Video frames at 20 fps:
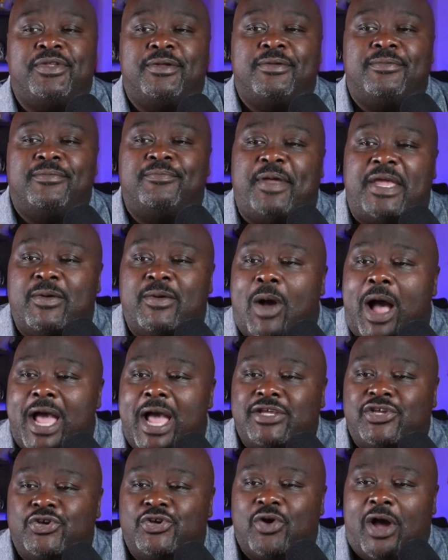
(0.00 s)

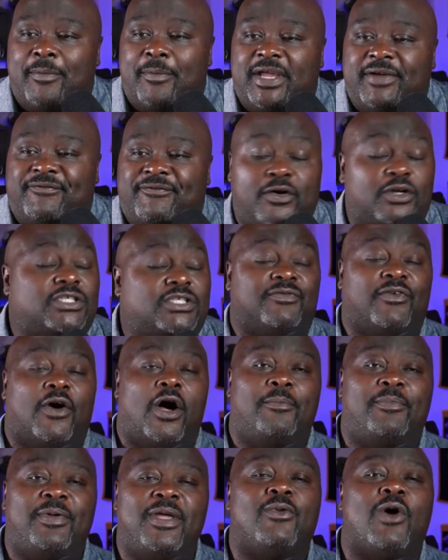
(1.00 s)
BYU, I mean, first of all,
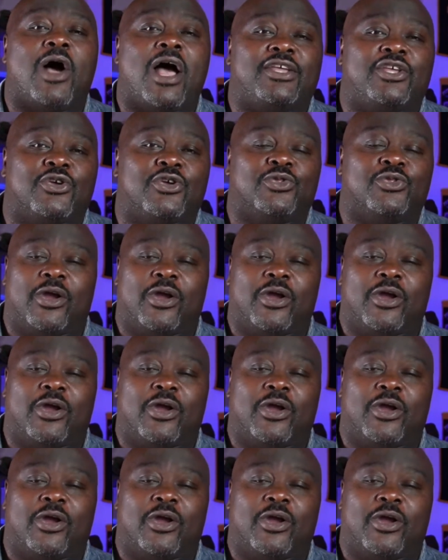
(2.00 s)
BYU,